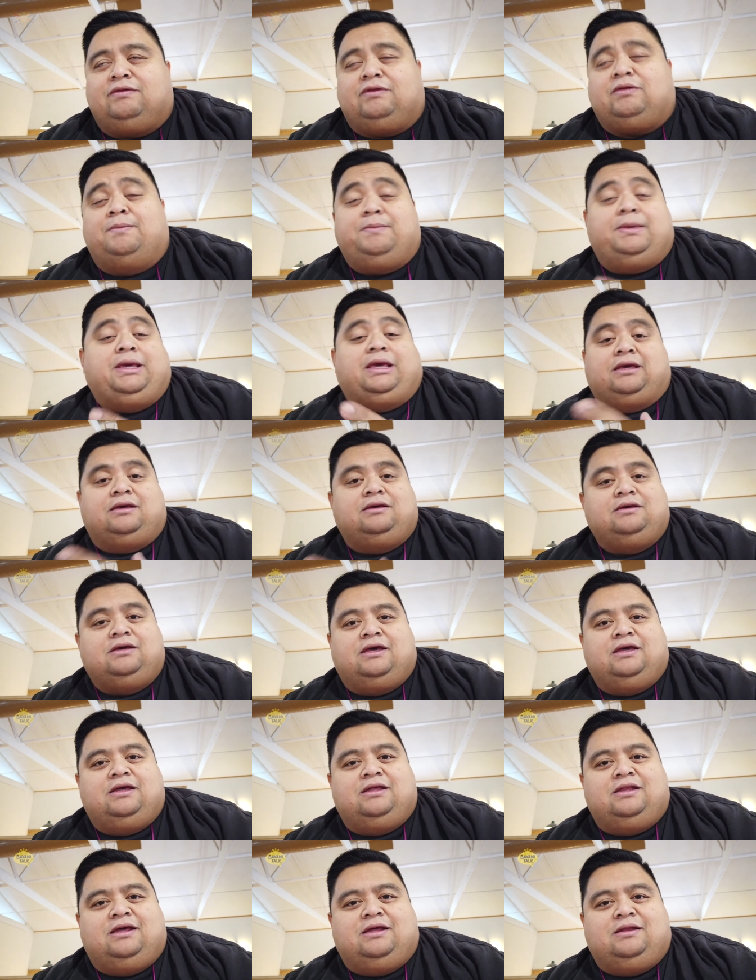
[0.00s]
to me,
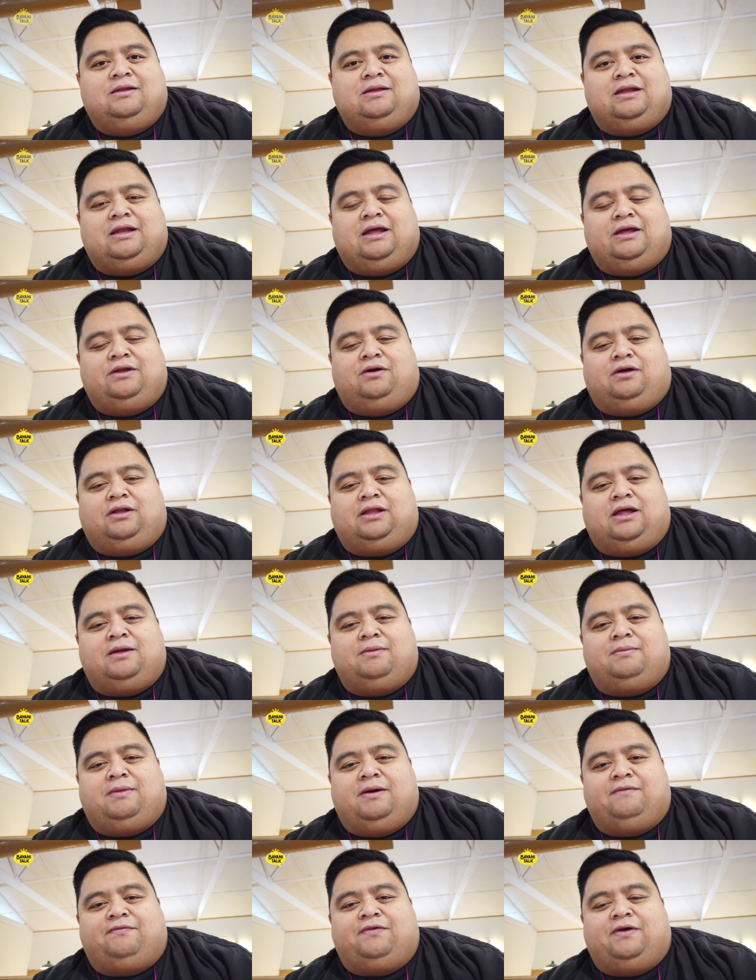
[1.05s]
and, and I know a lot
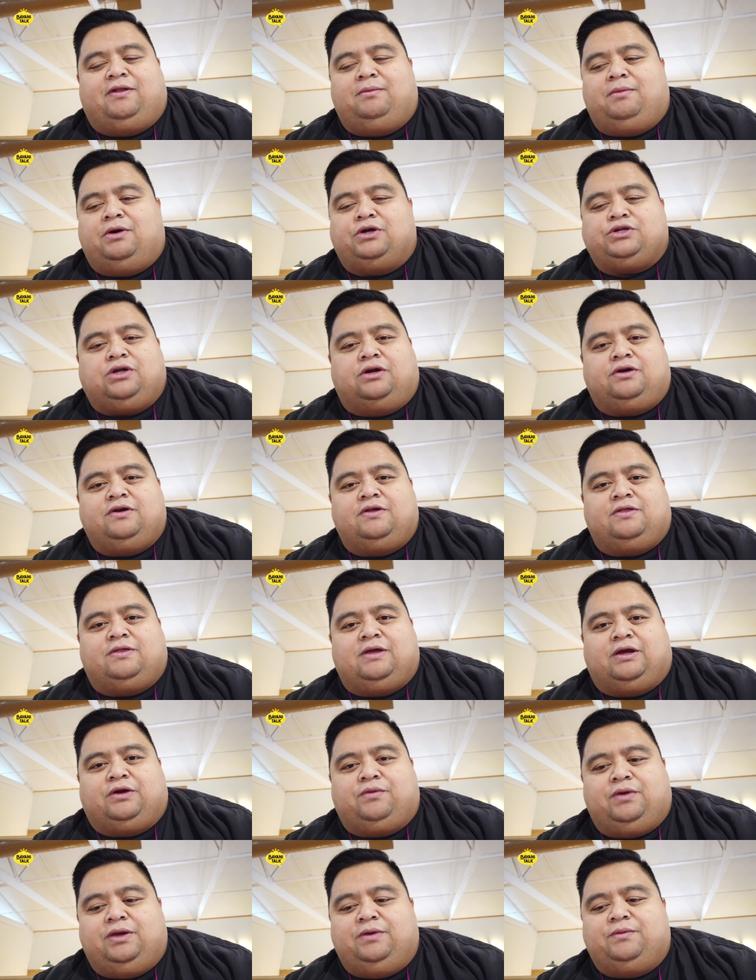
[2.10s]
of my fellow martial artists
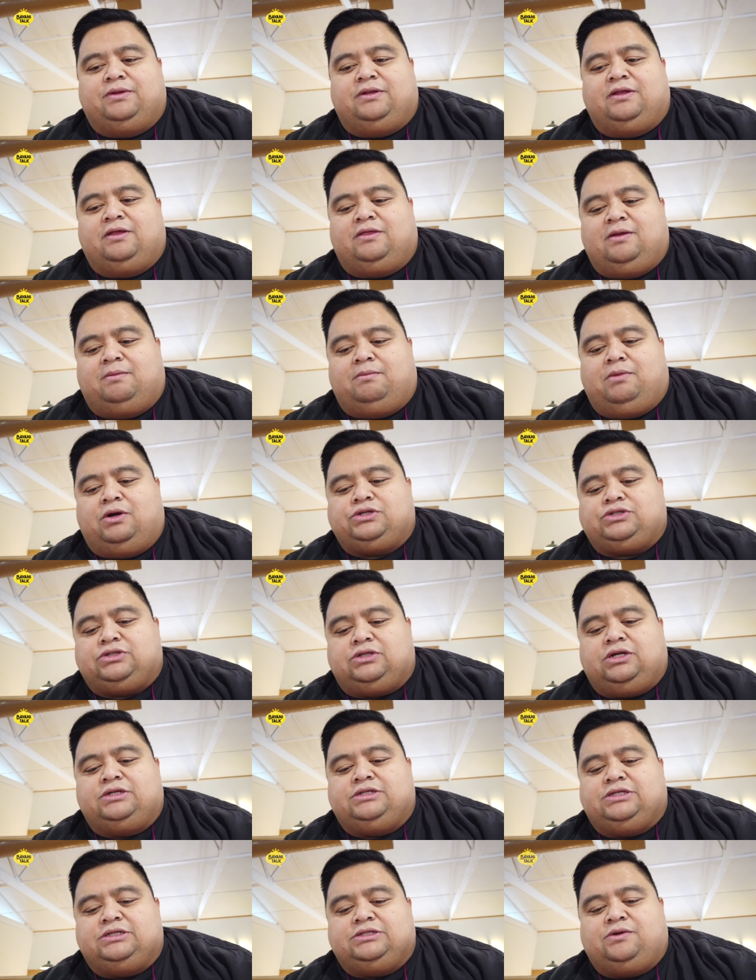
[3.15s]
agree with this, that
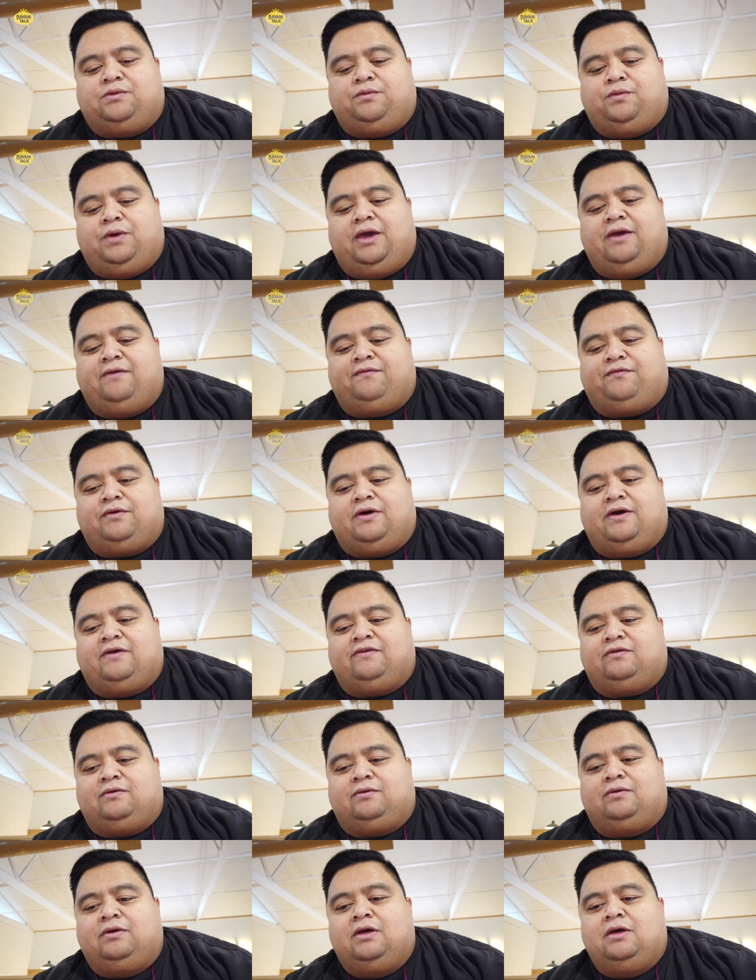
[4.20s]
martial arts is a way for
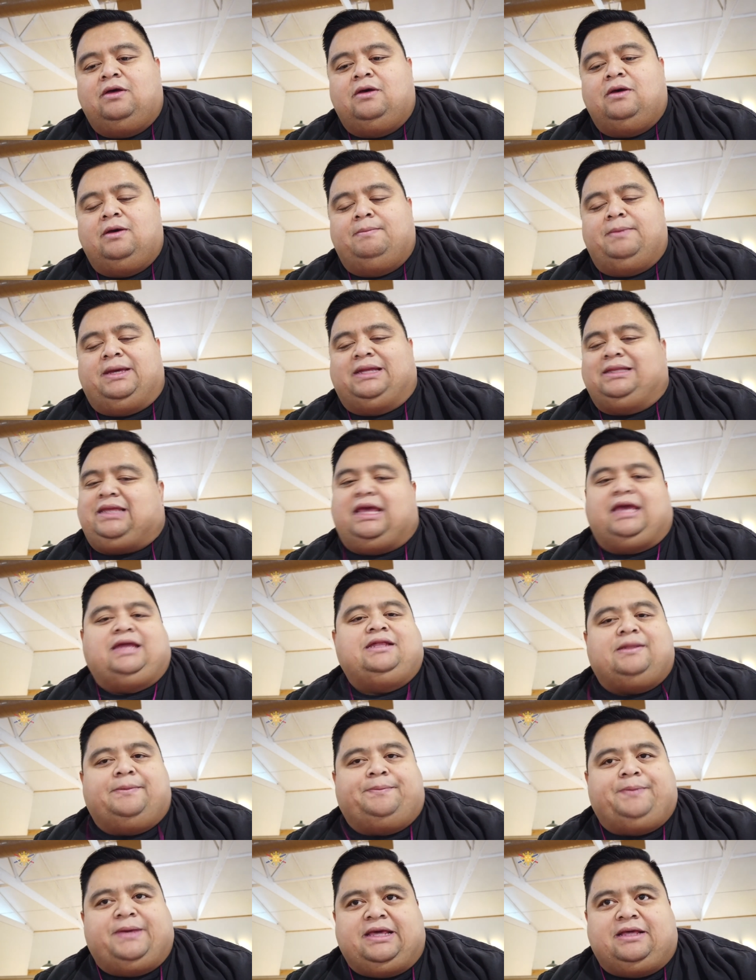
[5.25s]
us to
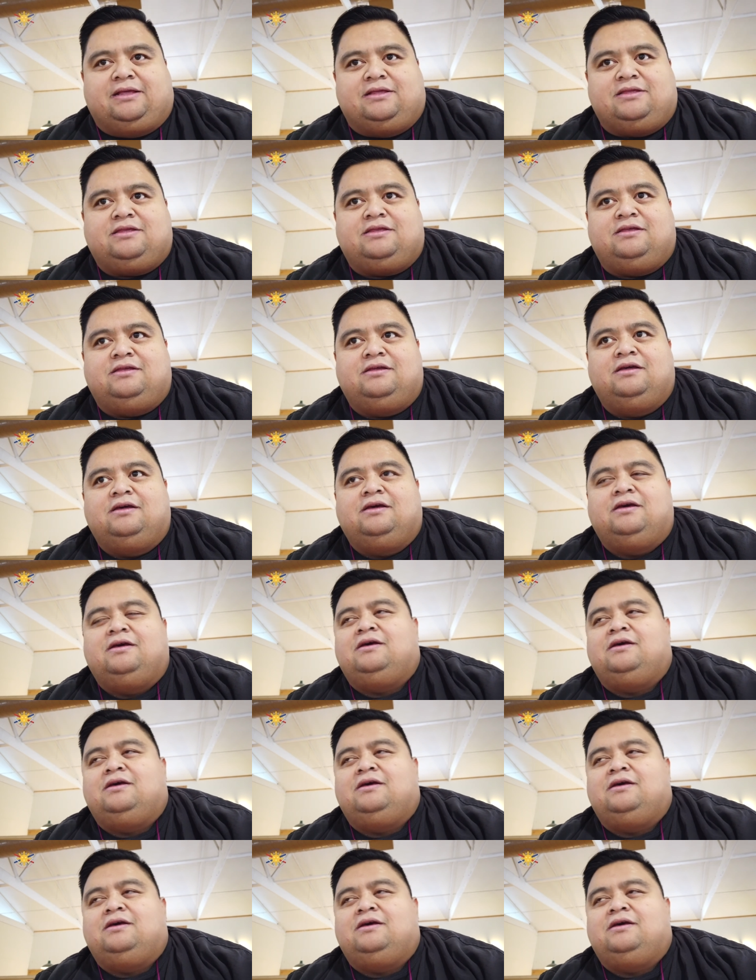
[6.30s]
maintain the peace.